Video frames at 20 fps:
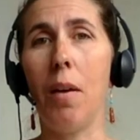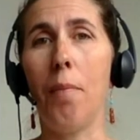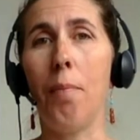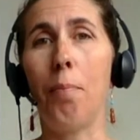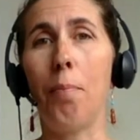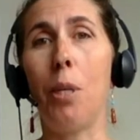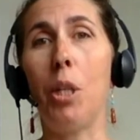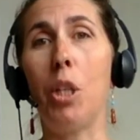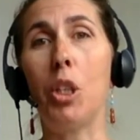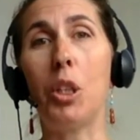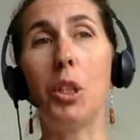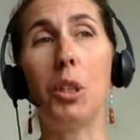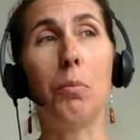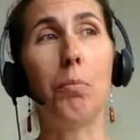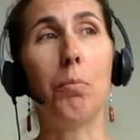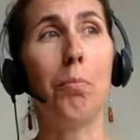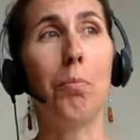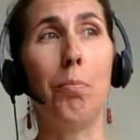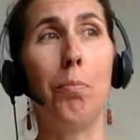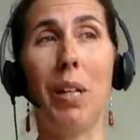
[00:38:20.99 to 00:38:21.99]

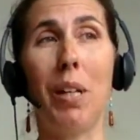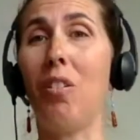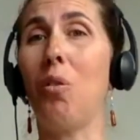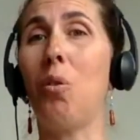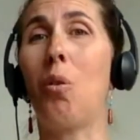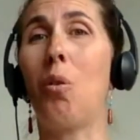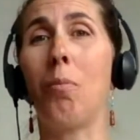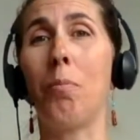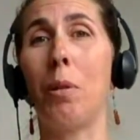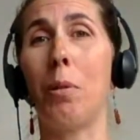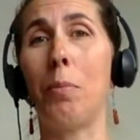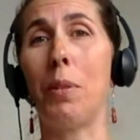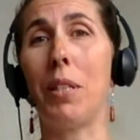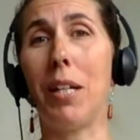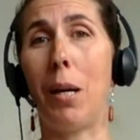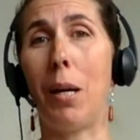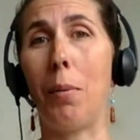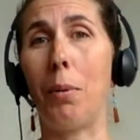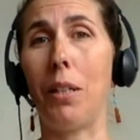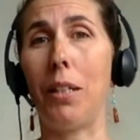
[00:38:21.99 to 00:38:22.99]
much better hormone
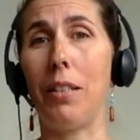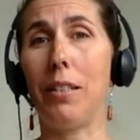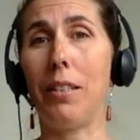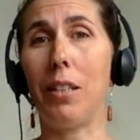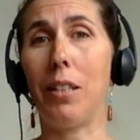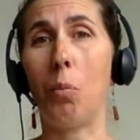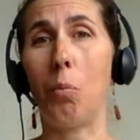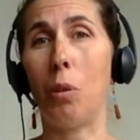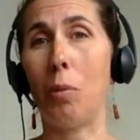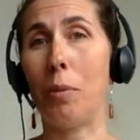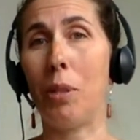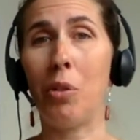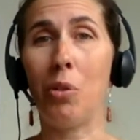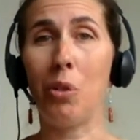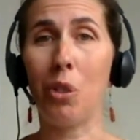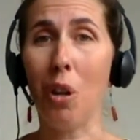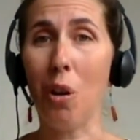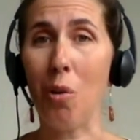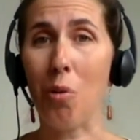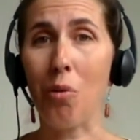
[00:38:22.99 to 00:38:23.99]
metabolites than women
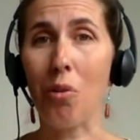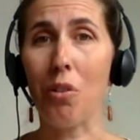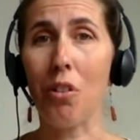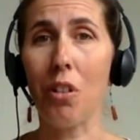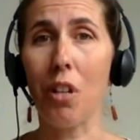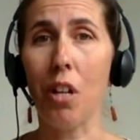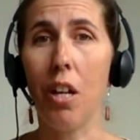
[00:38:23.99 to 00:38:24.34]
who don't.